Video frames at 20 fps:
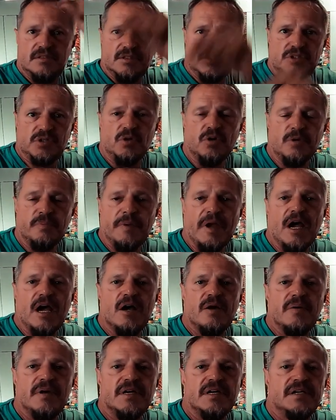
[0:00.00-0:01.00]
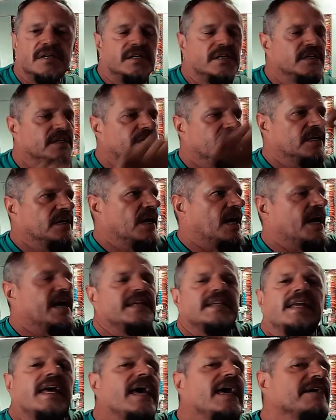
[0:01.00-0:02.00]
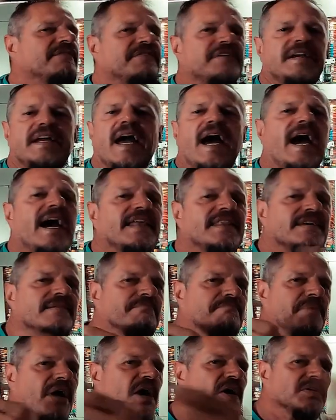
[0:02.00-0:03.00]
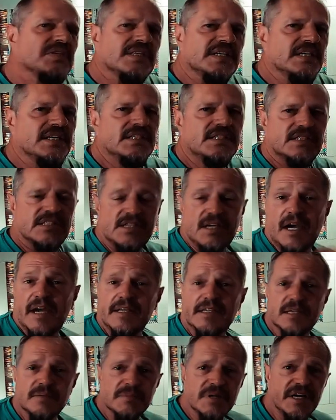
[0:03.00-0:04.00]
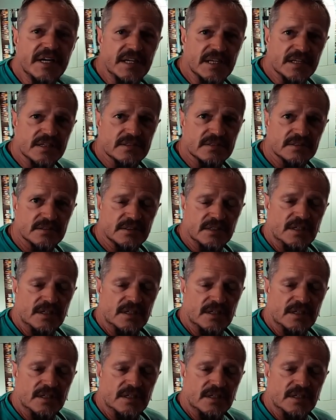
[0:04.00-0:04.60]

shore power, and every other boat inside the marina